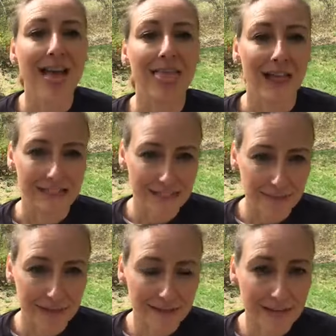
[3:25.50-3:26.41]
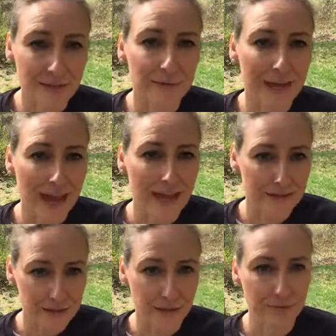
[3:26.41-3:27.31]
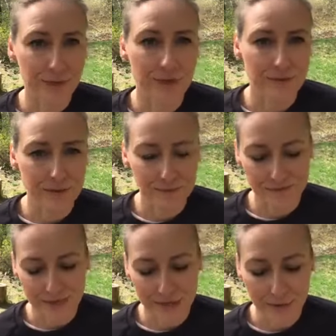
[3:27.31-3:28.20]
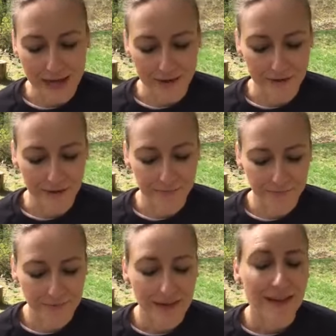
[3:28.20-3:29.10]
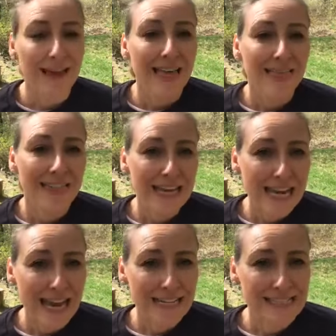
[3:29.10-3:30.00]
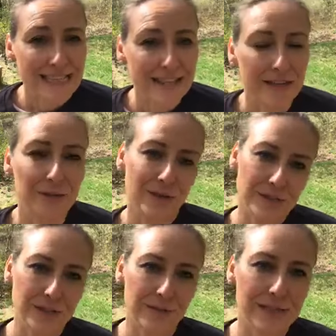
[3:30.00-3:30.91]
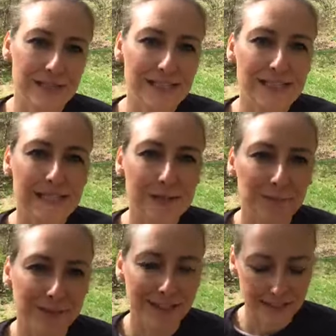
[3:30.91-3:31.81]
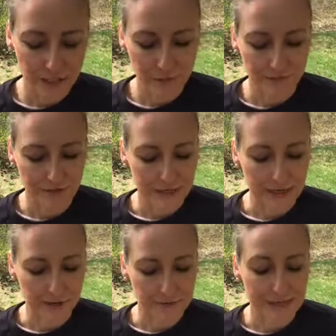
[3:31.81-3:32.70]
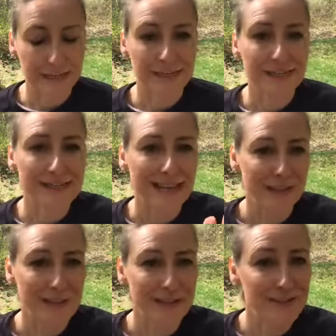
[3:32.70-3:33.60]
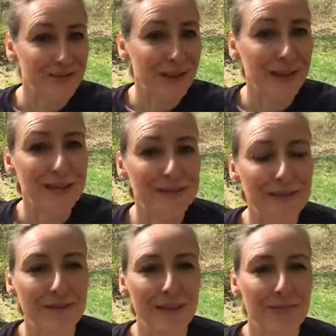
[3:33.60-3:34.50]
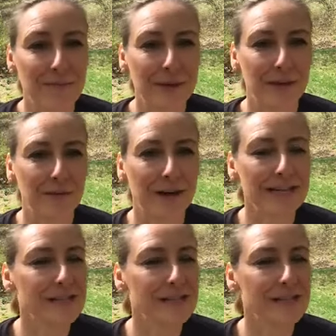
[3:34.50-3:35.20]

That's something that you can do with YouTube's video editor. The next thing that you can do is to split your video into sections, like in the middle, right?